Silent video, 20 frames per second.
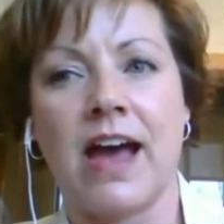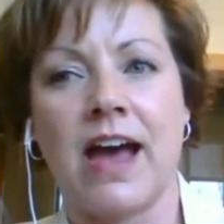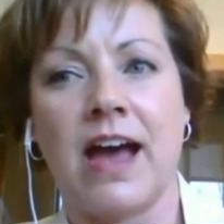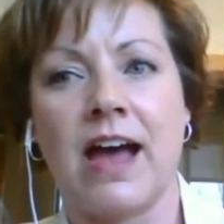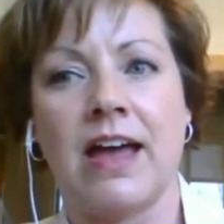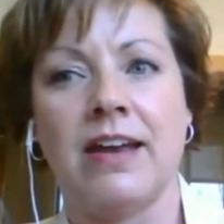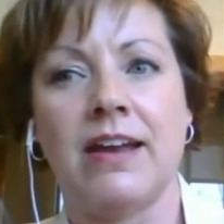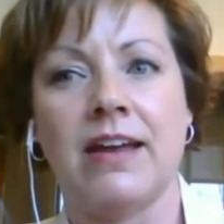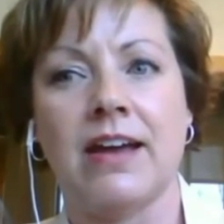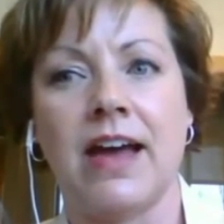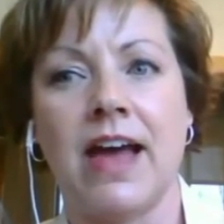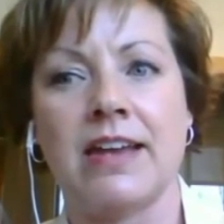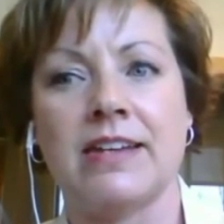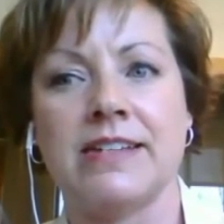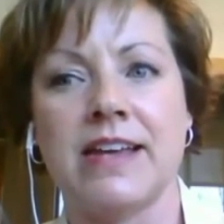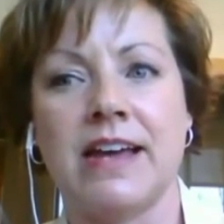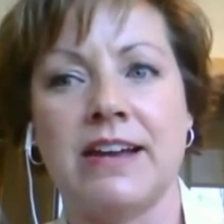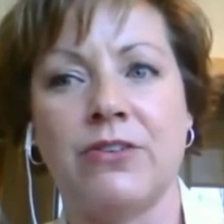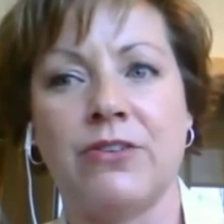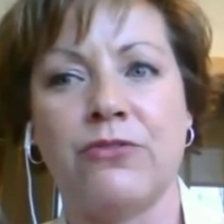on
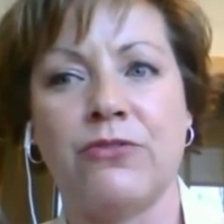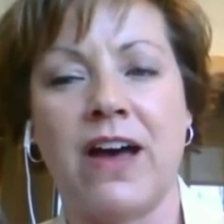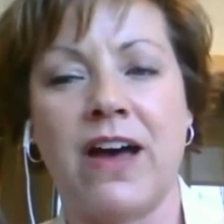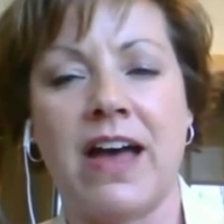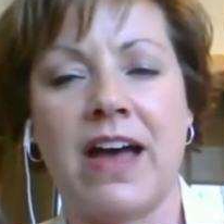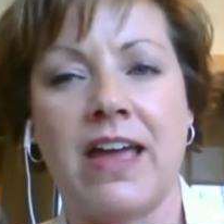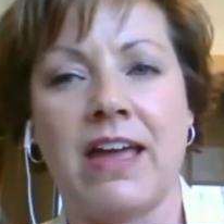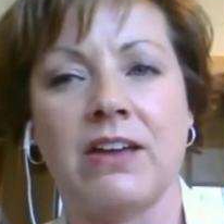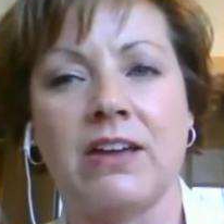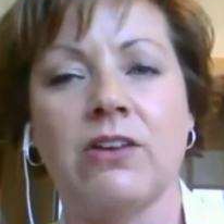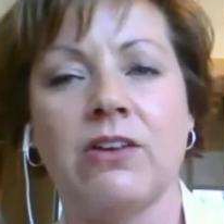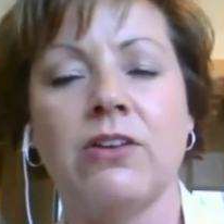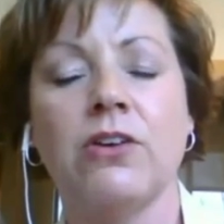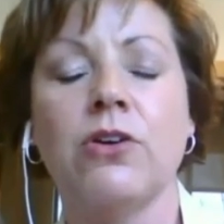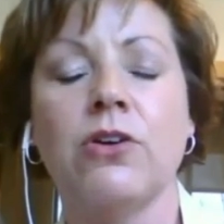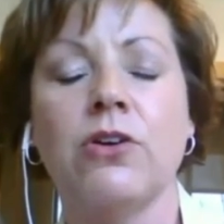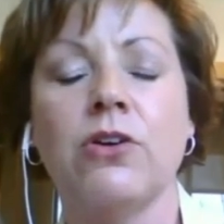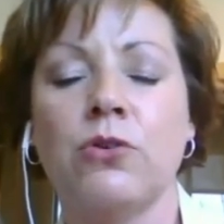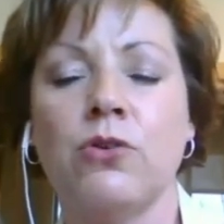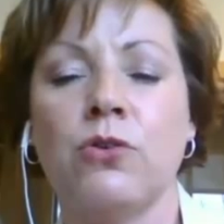identifying
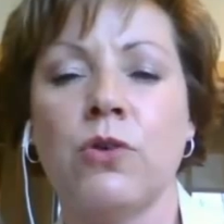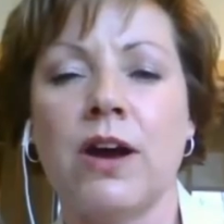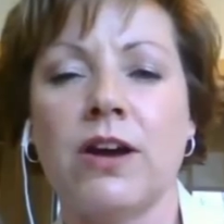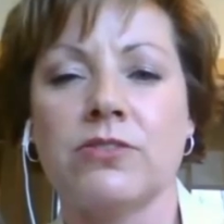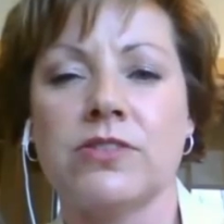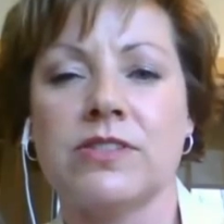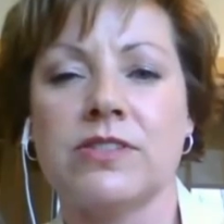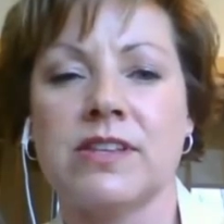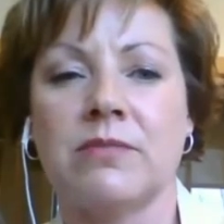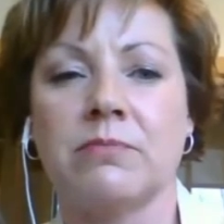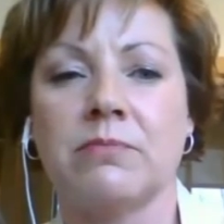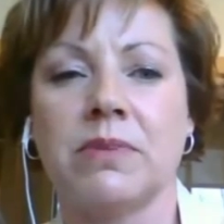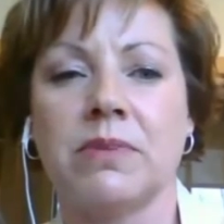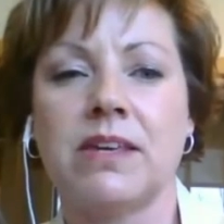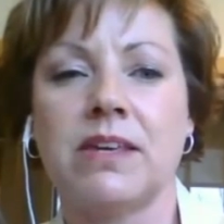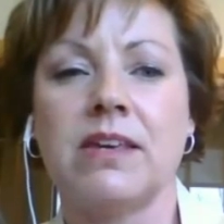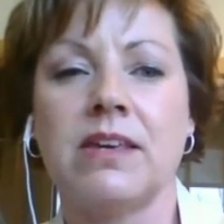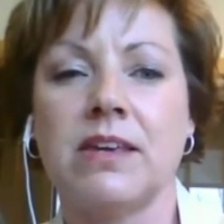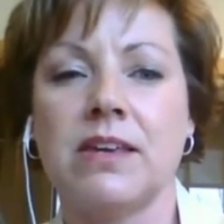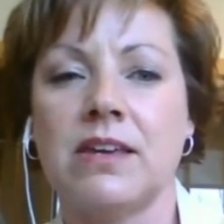who are some
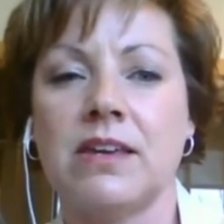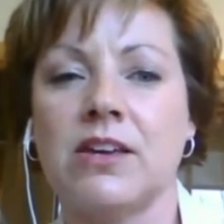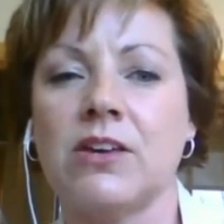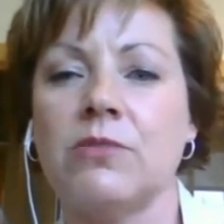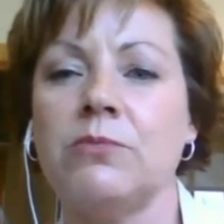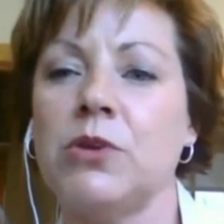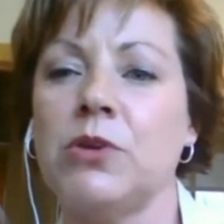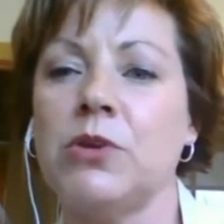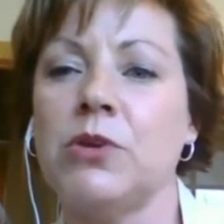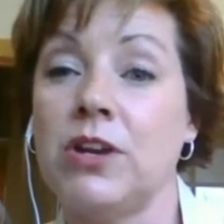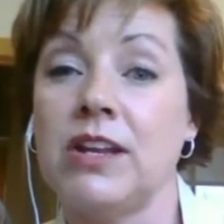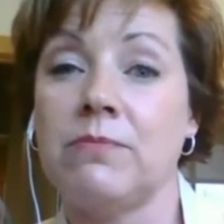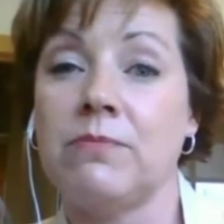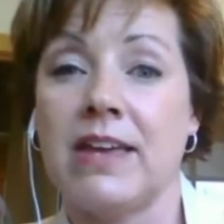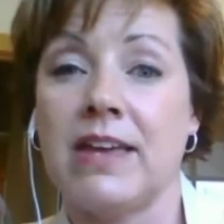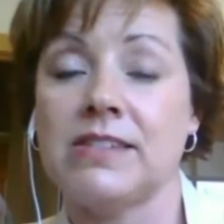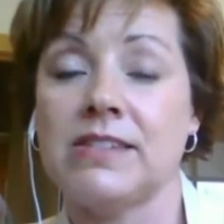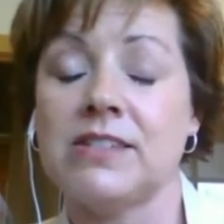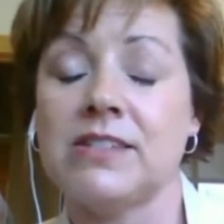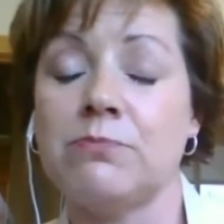key
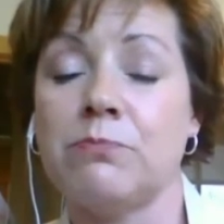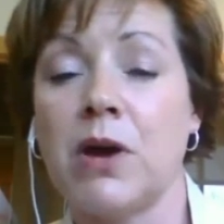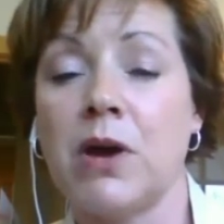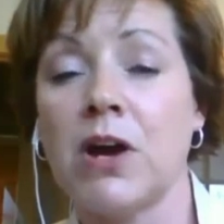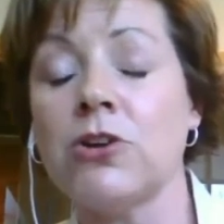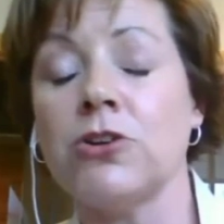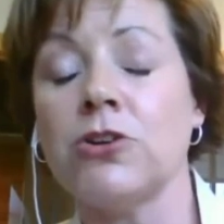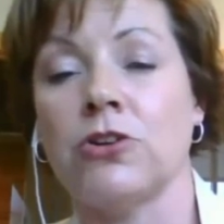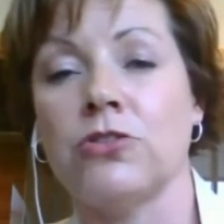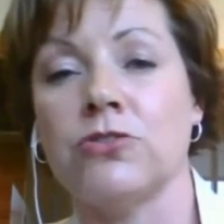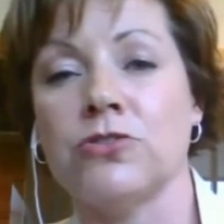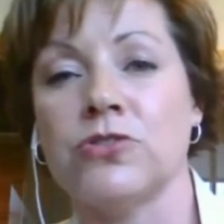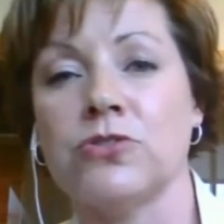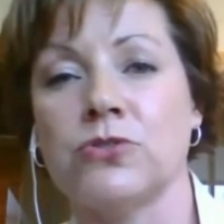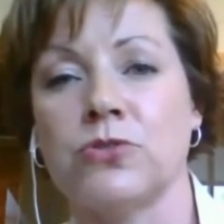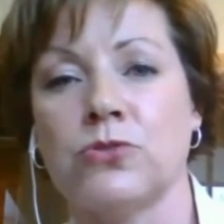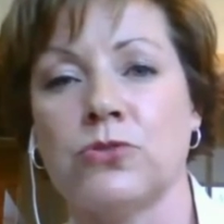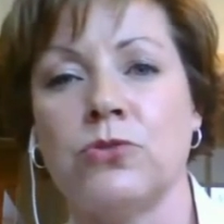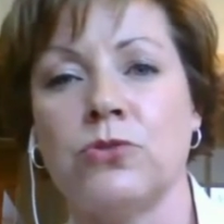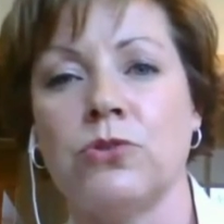community-based
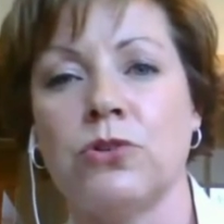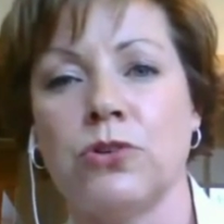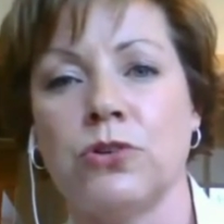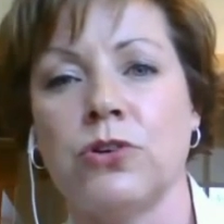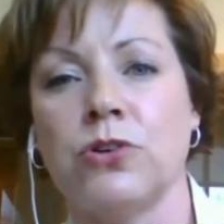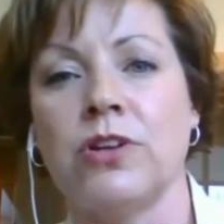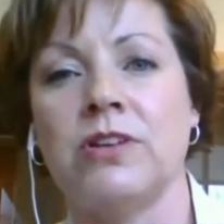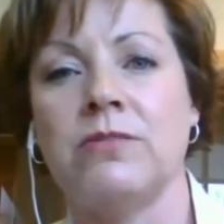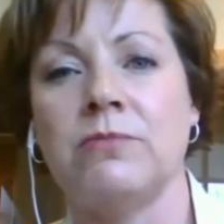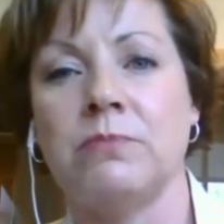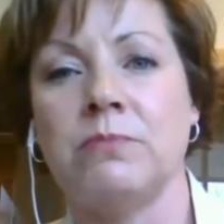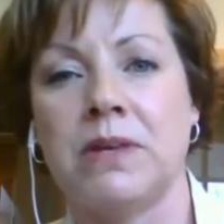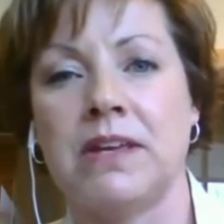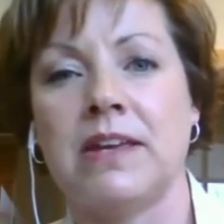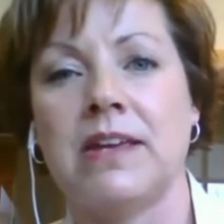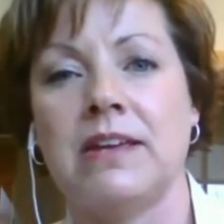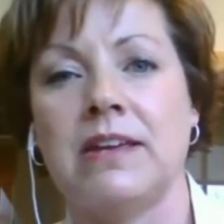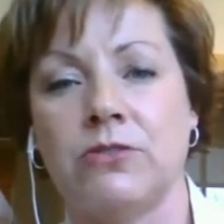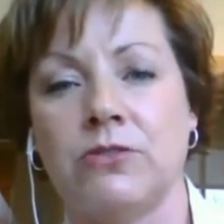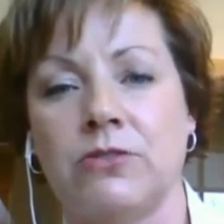partners who
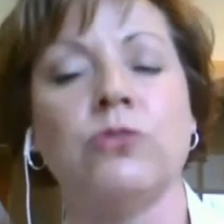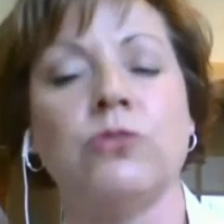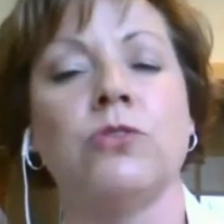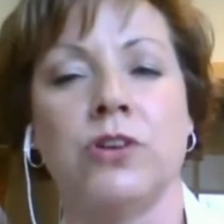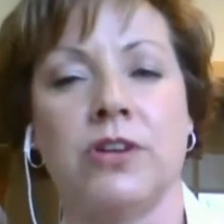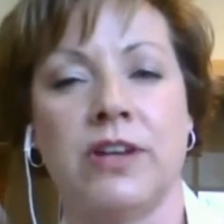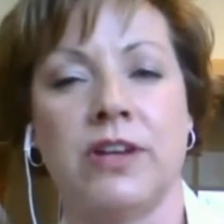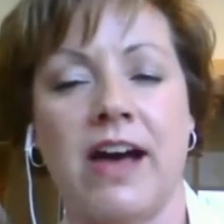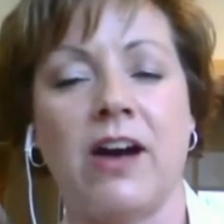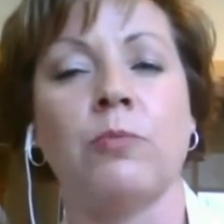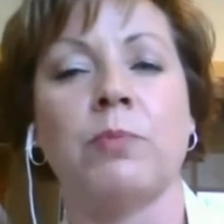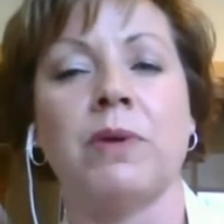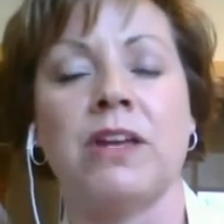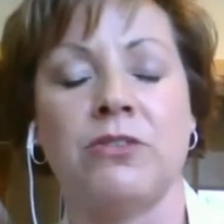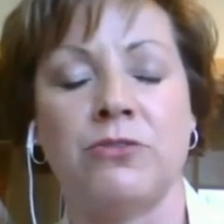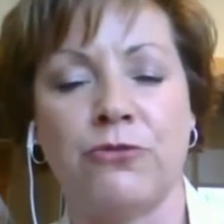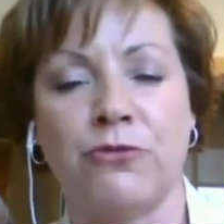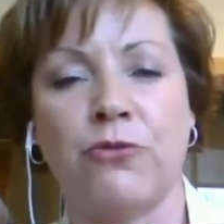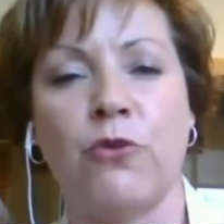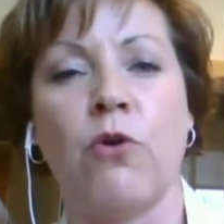could
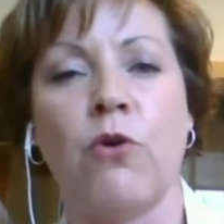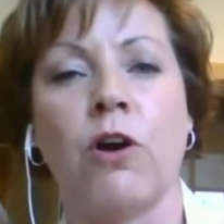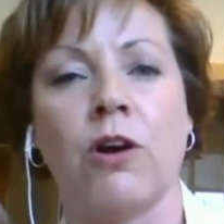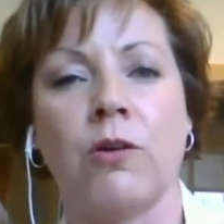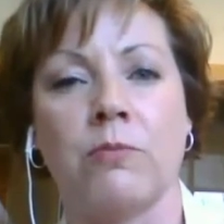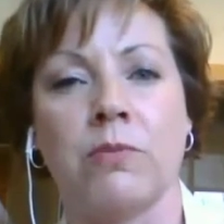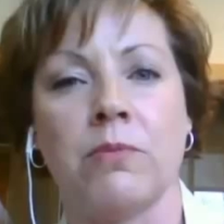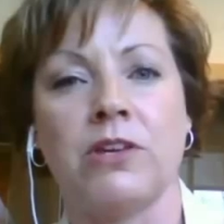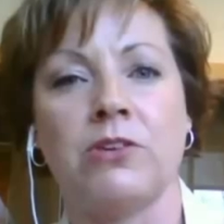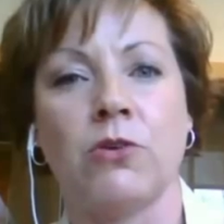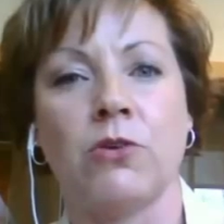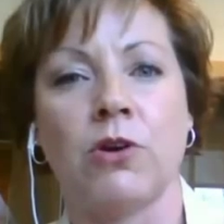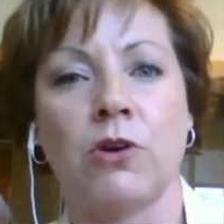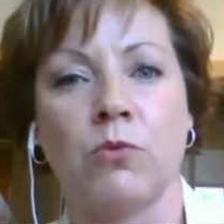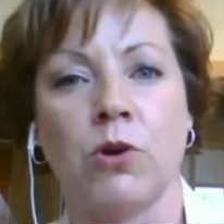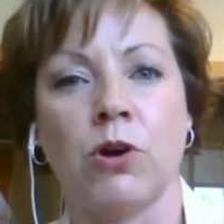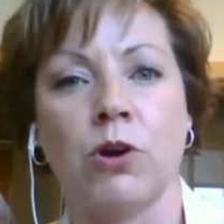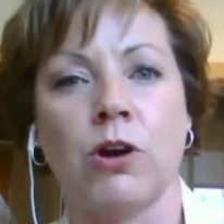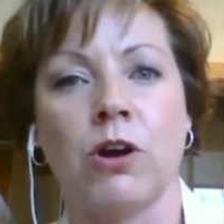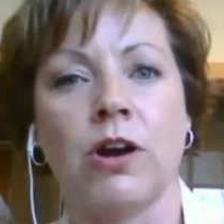help inform
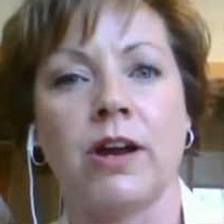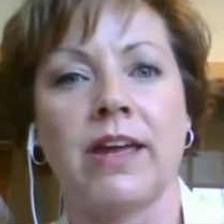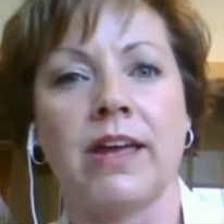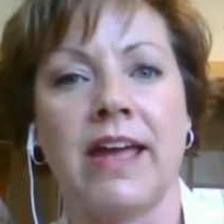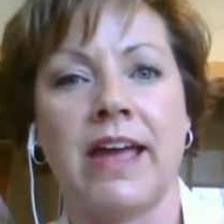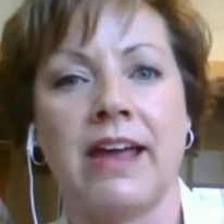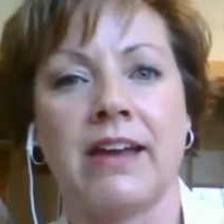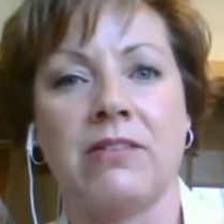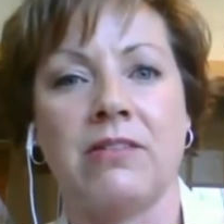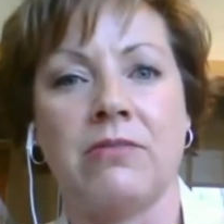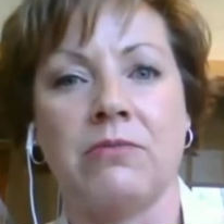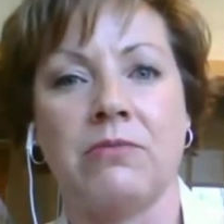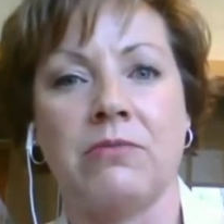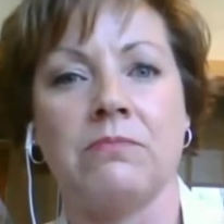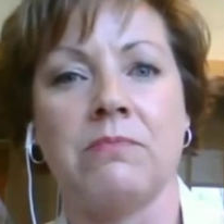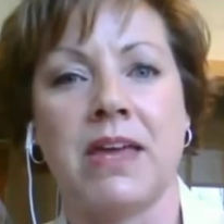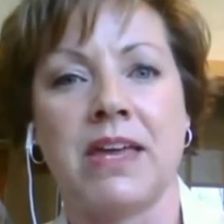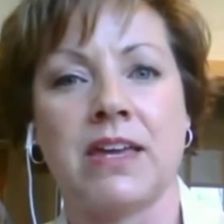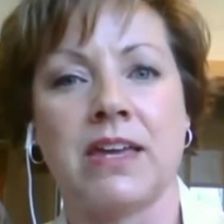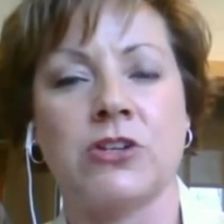your work, and
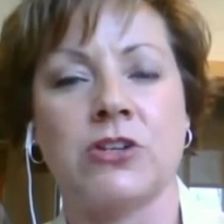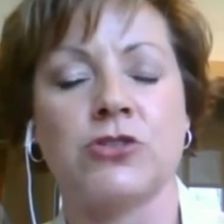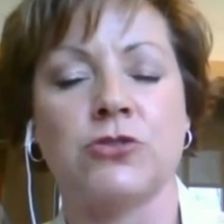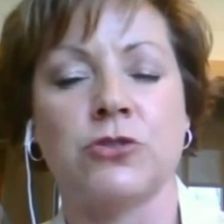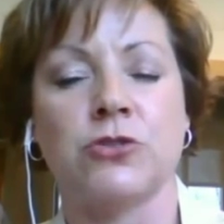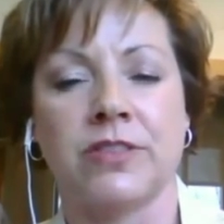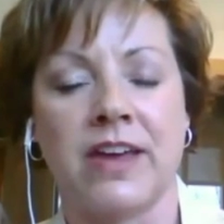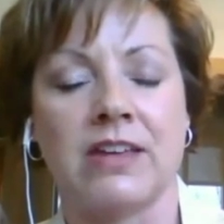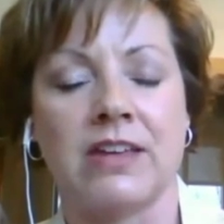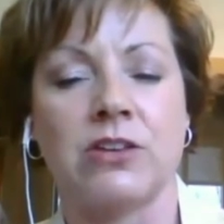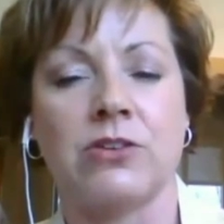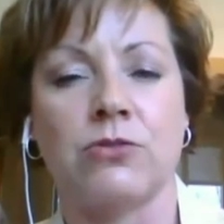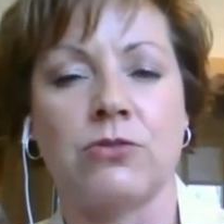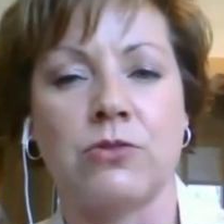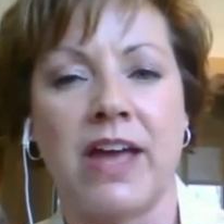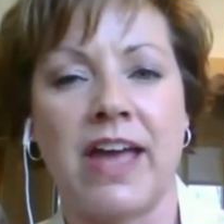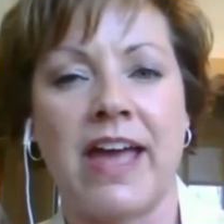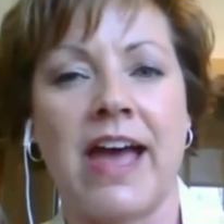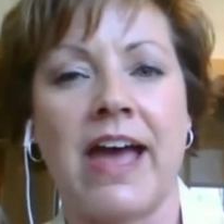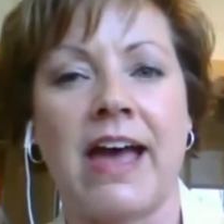making sure that
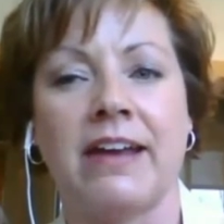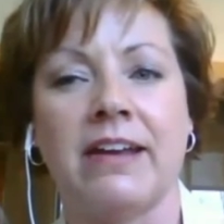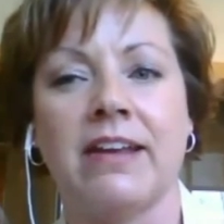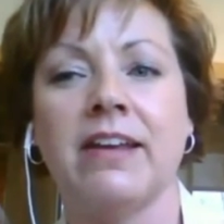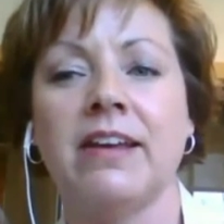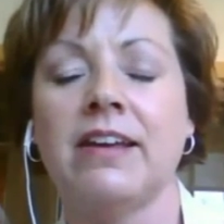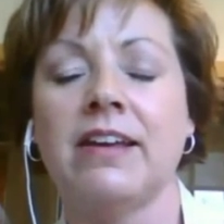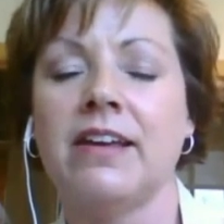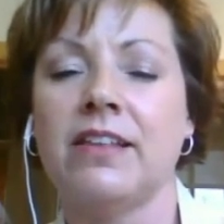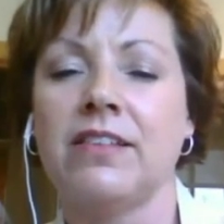you had